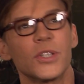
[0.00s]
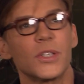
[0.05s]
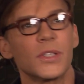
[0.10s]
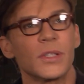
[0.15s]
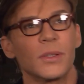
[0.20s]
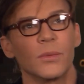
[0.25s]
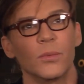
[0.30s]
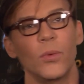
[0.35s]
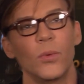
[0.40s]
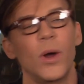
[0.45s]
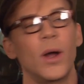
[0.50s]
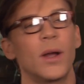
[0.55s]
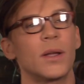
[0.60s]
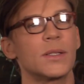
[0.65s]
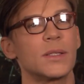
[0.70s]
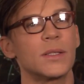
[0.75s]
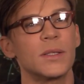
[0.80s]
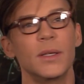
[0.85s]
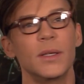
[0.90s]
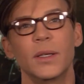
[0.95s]
just
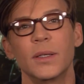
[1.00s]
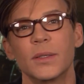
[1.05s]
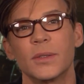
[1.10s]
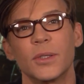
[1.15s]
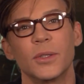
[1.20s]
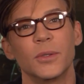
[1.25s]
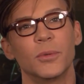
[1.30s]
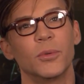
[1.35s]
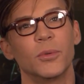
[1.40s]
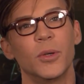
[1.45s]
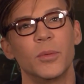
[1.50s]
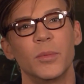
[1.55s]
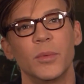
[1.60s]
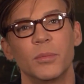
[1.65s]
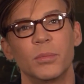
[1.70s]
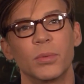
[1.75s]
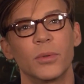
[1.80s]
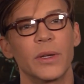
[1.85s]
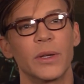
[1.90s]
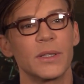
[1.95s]
walks into the room
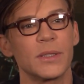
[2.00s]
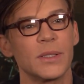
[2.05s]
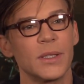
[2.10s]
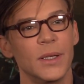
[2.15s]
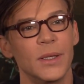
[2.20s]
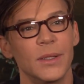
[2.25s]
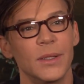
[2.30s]
and brings